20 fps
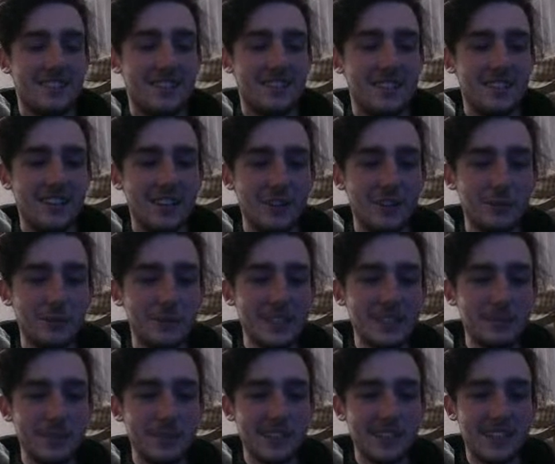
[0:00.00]
I don't mean
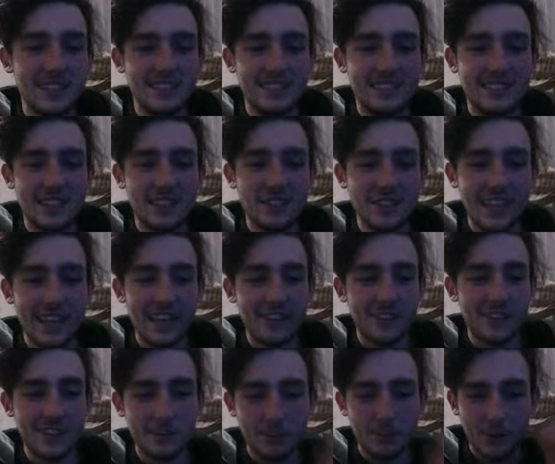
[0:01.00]
to be a
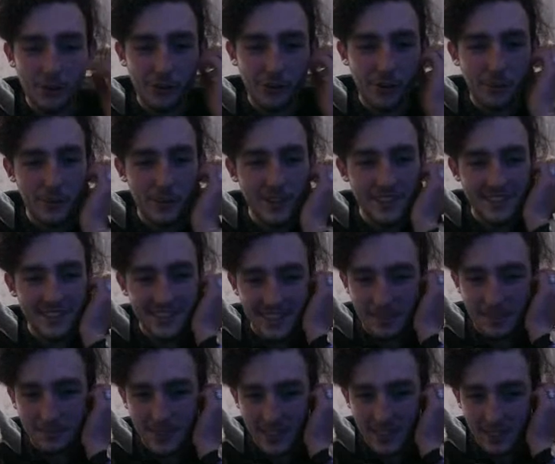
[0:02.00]
delegator and a programmer at the
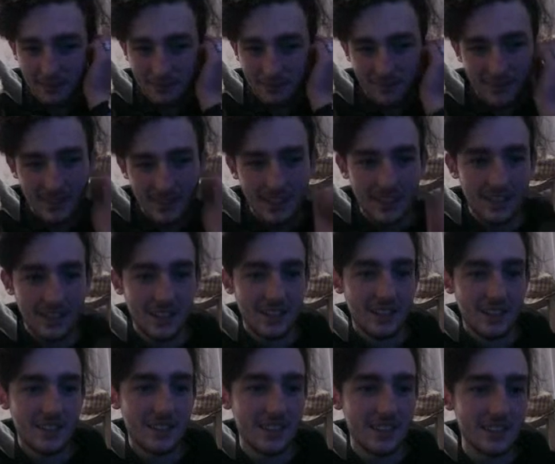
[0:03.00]
same time.
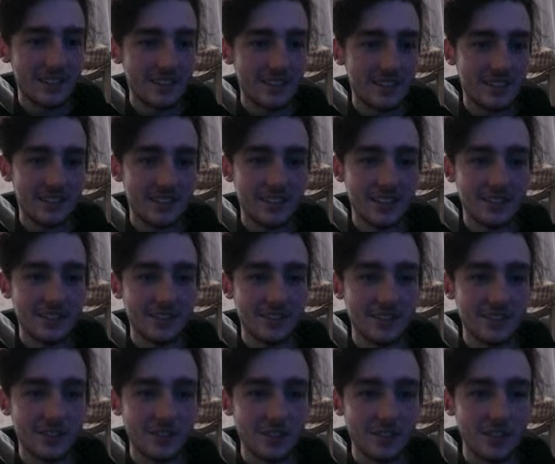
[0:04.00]
It's not
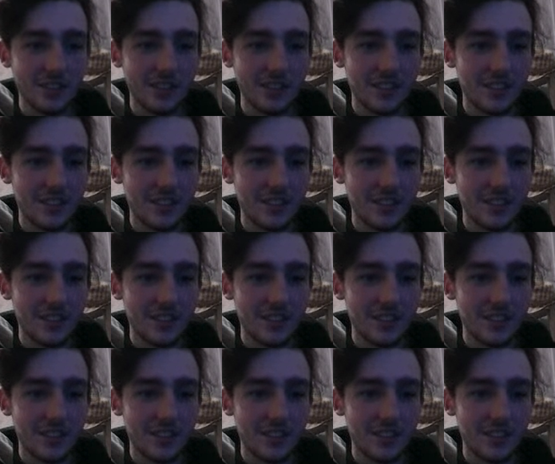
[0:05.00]
a good look.